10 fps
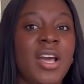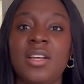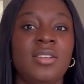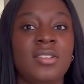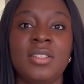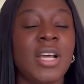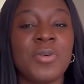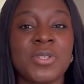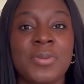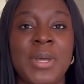uh, that
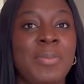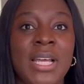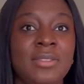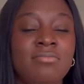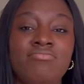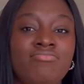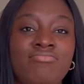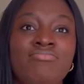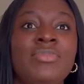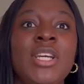was not my plan Mm-mm.
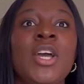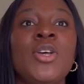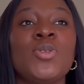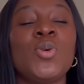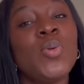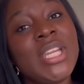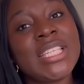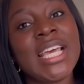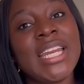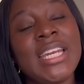so we
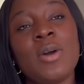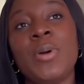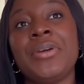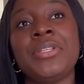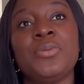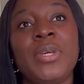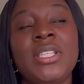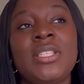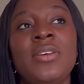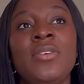decided that we're going to
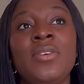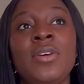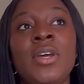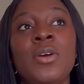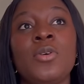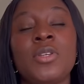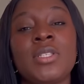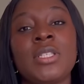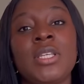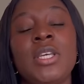wait
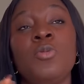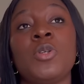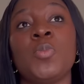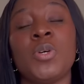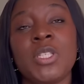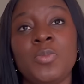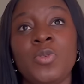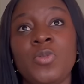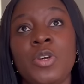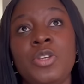because it was
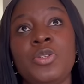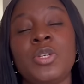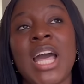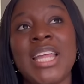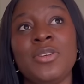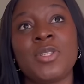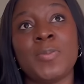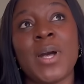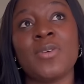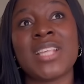possible for you to add your
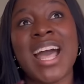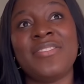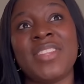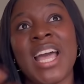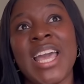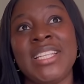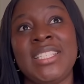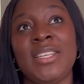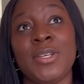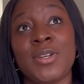spouse after
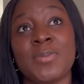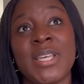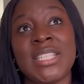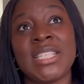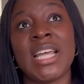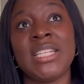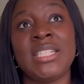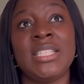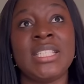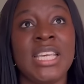ITA because my sister
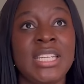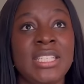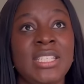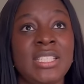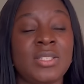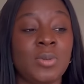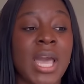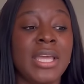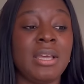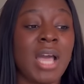did it, Kay did it. So
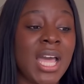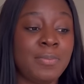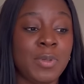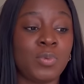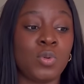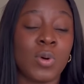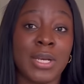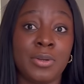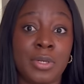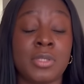I had people who
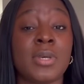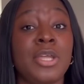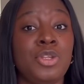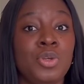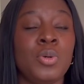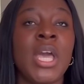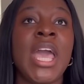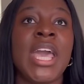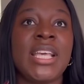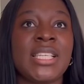had done it. So I knew
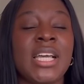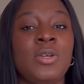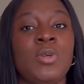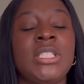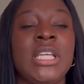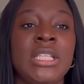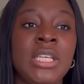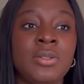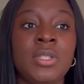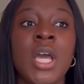exactly what it
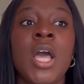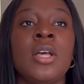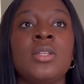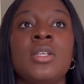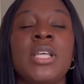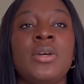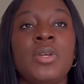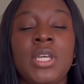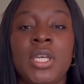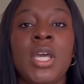entailed. So I was like,
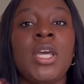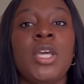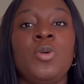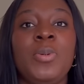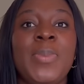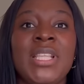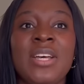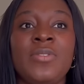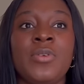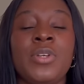okay, it would be
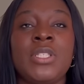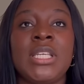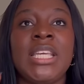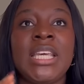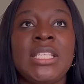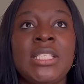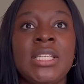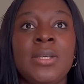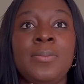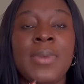better for us to get
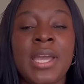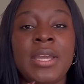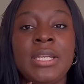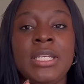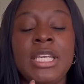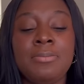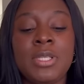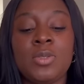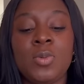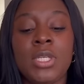married in
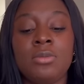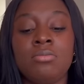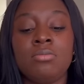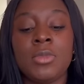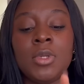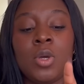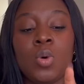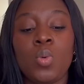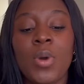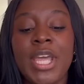between
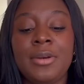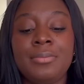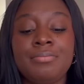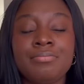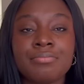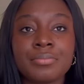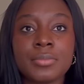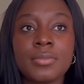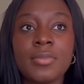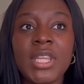when
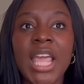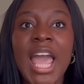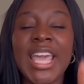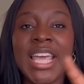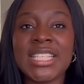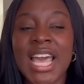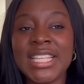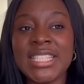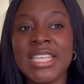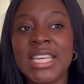I get
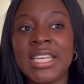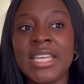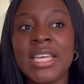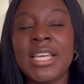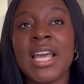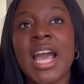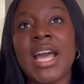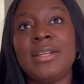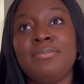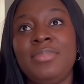ITA
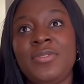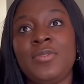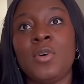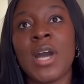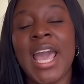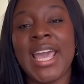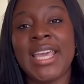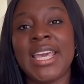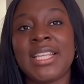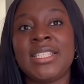and before I
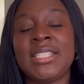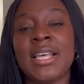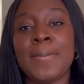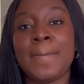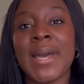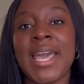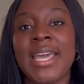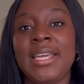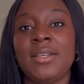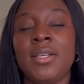get
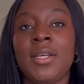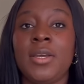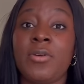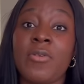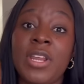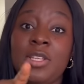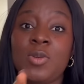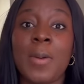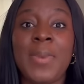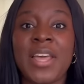my ready
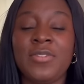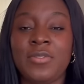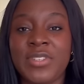to apply for